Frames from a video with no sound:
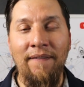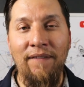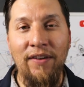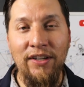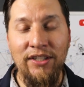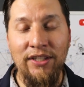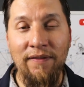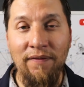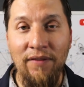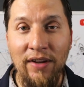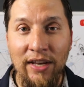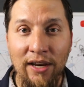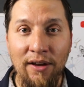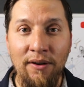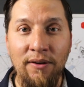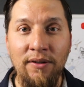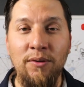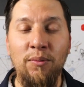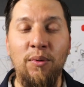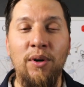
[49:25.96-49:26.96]
fishing
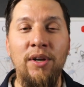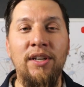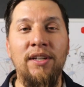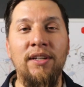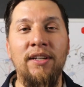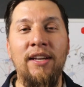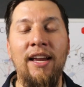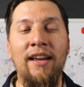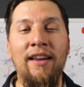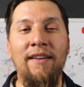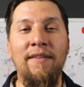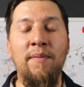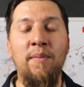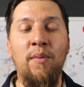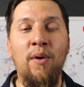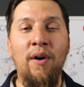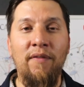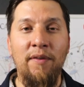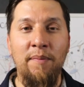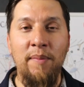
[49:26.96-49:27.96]
videos where you could get even
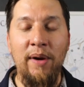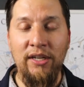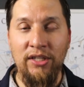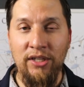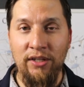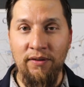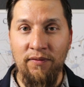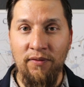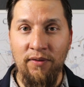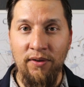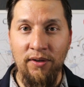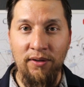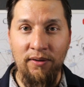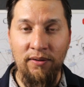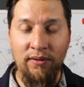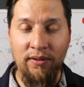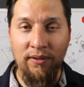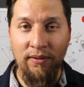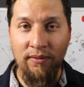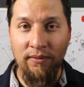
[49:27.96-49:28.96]
more information for
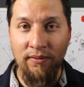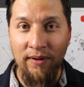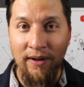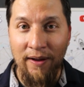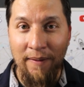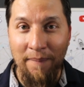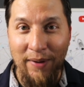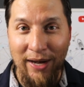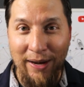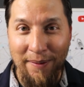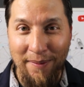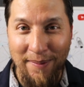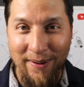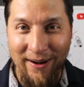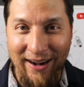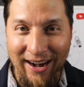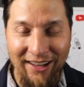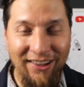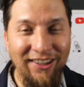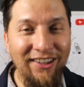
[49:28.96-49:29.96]
you to become a
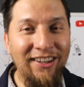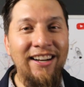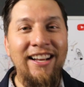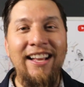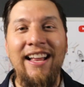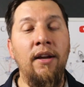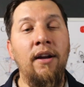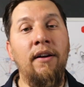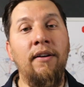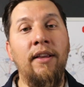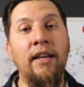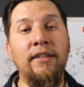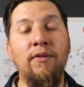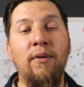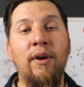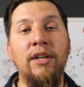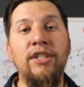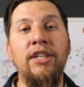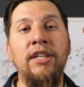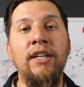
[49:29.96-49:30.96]
better angler. Thanks
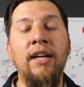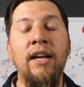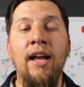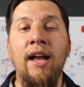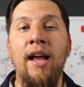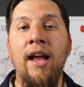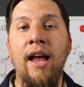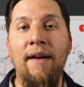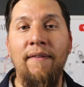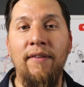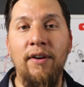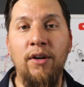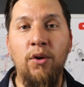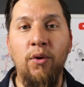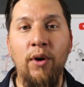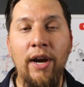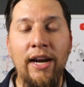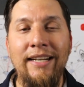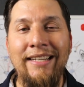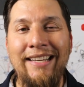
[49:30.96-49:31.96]
for watching. Have a
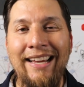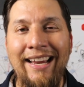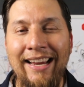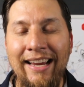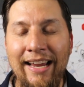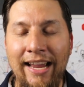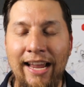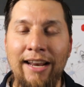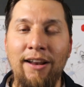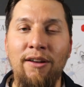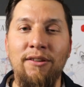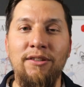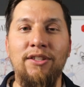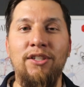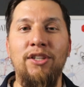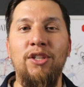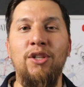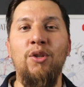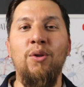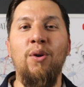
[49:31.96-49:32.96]
great day and I'll
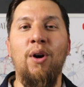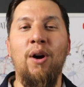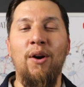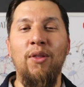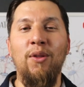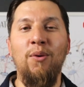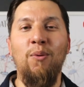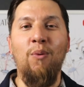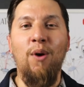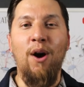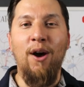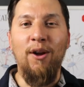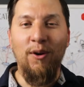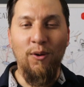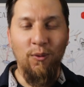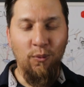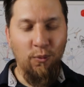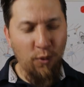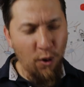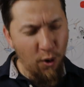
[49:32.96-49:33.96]
see you on the
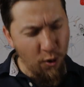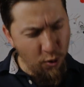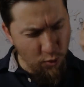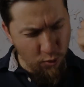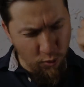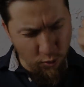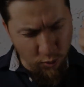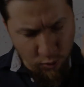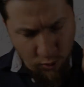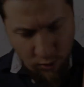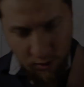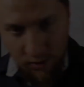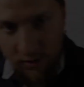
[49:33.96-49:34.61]
water. Woo!